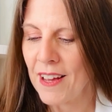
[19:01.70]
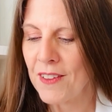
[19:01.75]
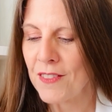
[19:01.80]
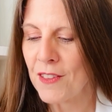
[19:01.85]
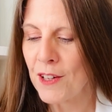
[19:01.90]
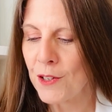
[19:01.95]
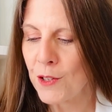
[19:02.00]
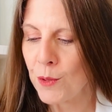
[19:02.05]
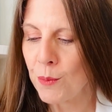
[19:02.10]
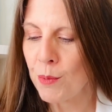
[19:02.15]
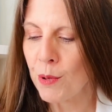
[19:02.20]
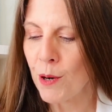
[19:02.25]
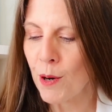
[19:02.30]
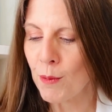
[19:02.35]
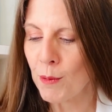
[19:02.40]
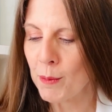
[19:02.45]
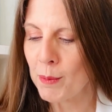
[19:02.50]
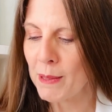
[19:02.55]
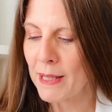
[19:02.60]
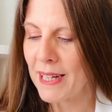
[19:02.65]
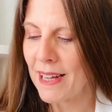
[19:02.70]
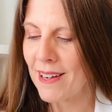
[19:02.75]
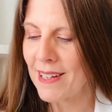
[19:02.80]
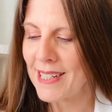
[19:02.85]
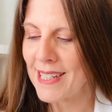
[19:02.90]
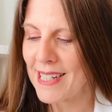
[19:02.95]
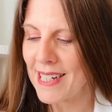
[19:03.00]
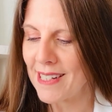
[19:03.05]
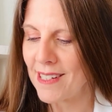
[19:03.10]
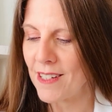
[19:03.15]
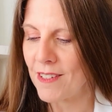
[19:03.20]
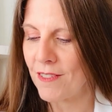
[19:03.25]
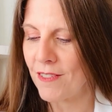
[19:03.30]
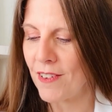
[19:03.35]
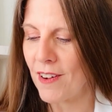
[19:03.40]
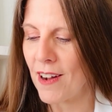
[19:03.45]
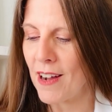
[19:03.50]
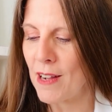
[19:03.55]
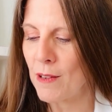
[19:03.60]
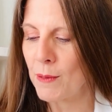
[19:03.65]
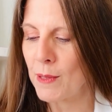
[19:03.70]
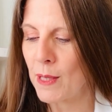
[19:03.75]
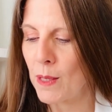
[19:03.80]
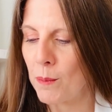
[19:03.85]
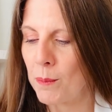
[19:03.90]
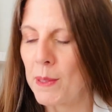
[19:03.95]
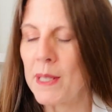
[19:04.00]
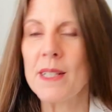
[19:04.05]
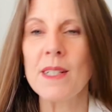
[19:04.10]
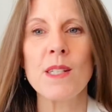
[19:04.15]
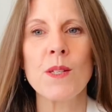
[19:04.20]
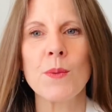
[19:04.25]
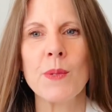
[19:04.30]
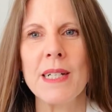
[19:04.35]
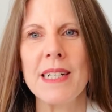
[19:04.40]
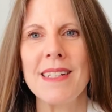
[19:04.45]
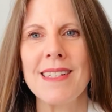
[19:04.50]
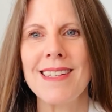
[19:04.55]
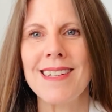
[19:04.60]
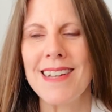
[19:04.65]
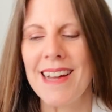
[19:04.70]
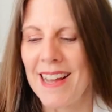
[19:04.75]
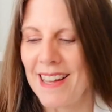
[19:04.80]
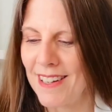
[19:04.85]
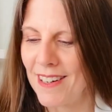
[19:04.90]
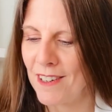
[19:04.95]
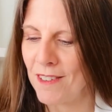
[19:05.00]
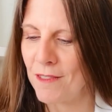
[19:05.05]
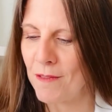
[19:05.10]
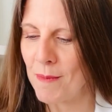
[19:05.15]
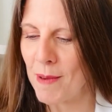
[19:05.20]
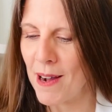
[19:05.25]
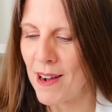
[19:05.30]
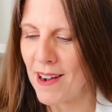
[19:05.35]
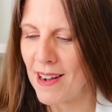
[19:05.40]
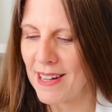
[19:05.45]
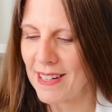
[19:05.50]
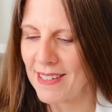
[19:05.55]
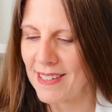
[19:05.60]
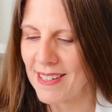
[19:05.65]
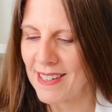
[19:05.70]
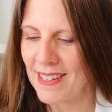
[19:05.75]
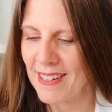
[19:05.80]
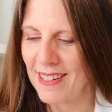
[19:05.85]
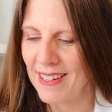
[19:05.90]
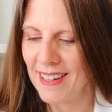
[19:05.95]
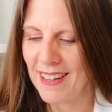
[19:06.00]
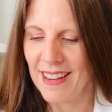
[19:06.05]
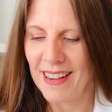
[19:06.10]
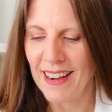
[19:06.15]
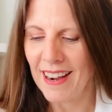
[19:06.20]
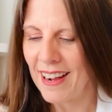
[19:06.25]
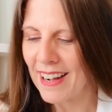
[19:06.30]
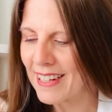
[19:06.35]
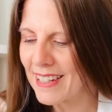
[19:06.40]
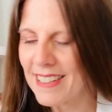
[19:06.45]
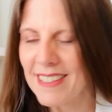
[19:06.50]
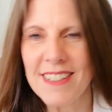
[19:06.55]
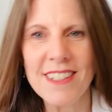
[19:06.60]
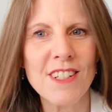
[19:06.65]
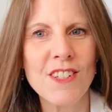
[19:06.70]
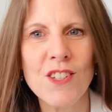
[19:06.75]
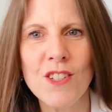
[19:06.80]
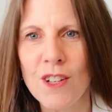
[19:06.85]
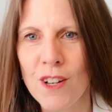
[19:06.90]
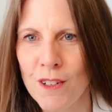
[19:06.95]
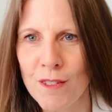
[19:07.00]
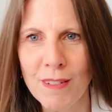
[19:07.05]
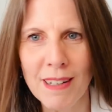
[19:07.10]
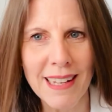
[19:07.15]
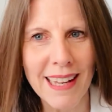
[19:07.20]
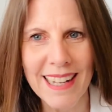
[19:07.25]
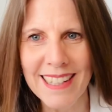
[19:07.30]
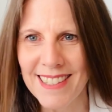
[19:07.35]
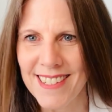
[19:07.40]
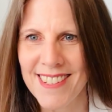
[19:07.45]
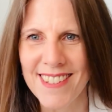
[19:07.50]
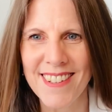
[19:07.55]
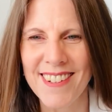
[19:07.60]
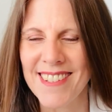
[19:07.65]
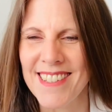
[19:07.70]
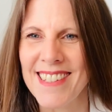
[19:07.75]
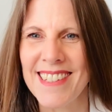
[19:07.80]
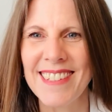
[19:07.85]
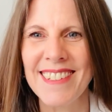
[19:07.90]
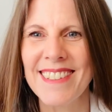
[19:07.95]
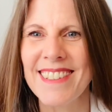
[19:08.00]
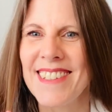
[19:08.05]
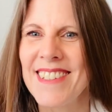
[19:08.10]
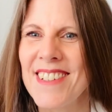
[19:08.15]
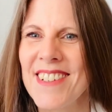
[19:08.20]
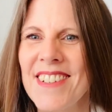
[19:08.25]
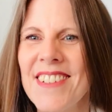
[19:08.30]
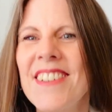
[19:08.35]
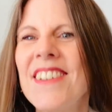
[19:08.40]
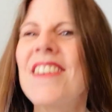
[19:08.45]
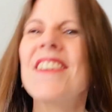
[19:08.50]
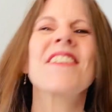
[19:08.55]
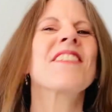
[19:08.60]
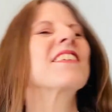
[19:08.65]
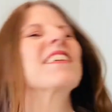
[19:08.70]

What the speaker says: then you probably identify with the bittersweet state of mind. I can just so relate to those things. I don't know if